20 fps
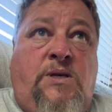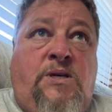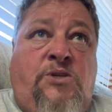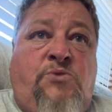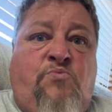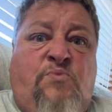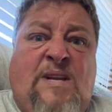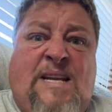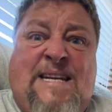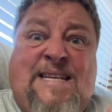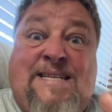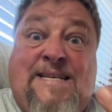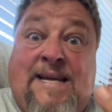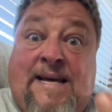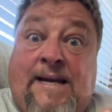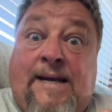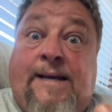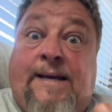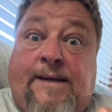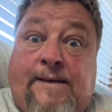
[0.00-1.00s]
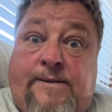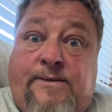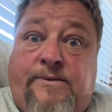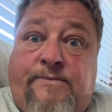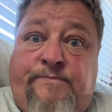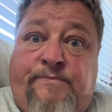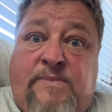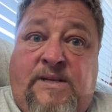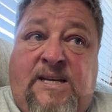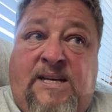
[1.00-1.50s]
really delicate.
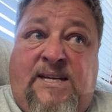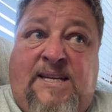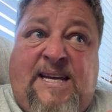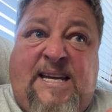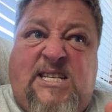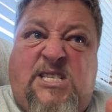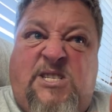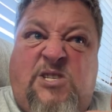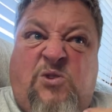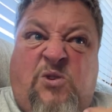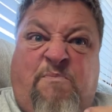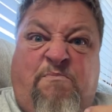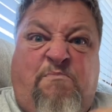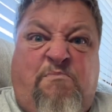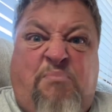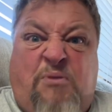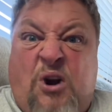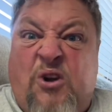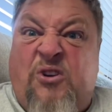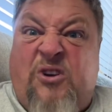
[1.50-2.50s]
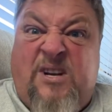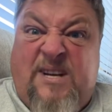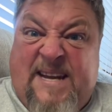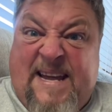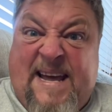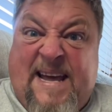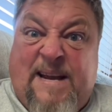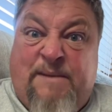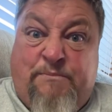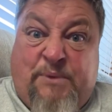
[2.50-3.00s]
It gets sort of broken
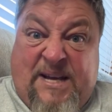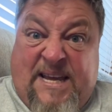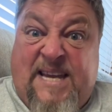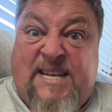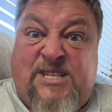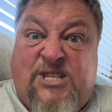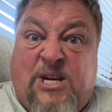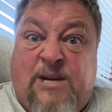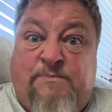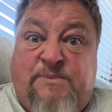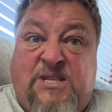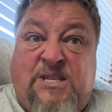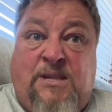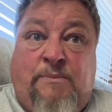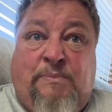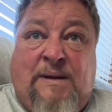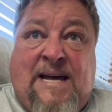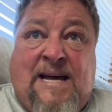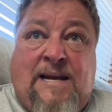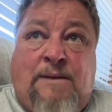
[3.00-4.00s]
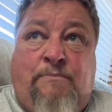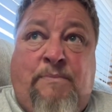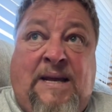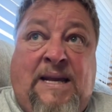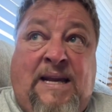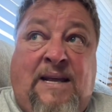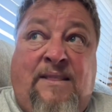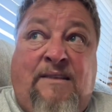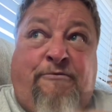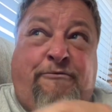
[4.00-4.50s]
down by enzymes in the blood,
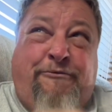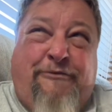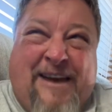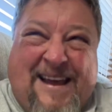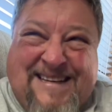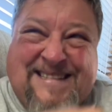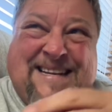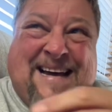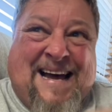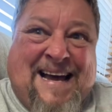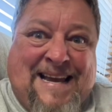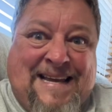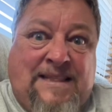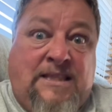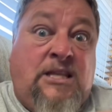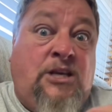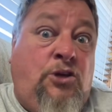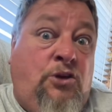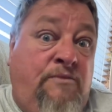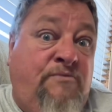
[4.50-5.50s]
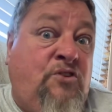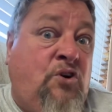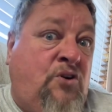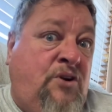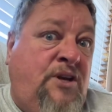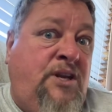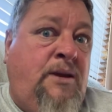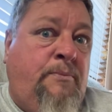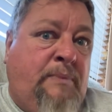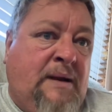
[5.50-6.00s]
meaning the factor 8 that you've got
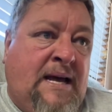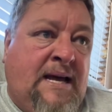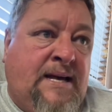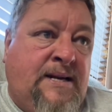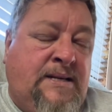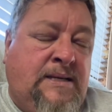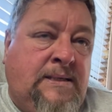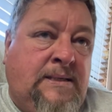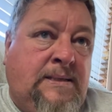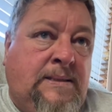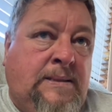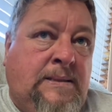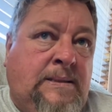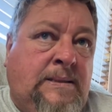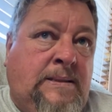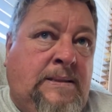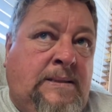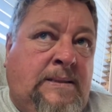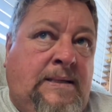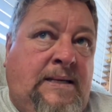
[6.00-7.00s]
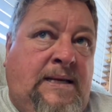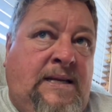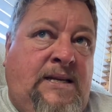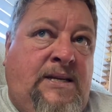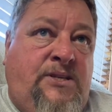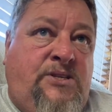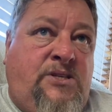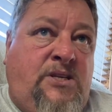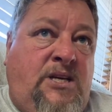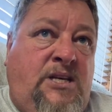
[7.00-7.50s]
in your blood
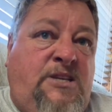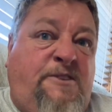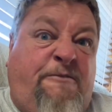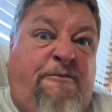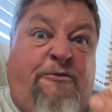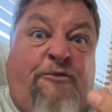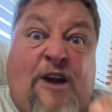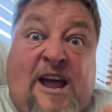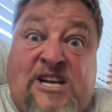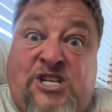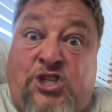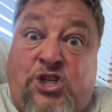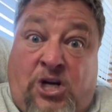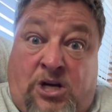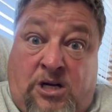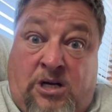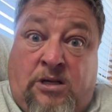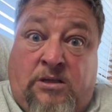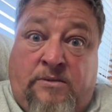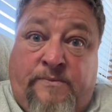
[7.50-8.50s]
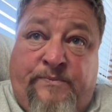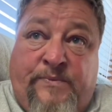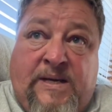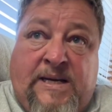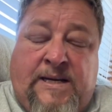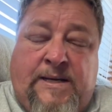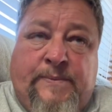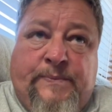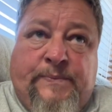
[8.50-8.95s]
is fragile, yeah?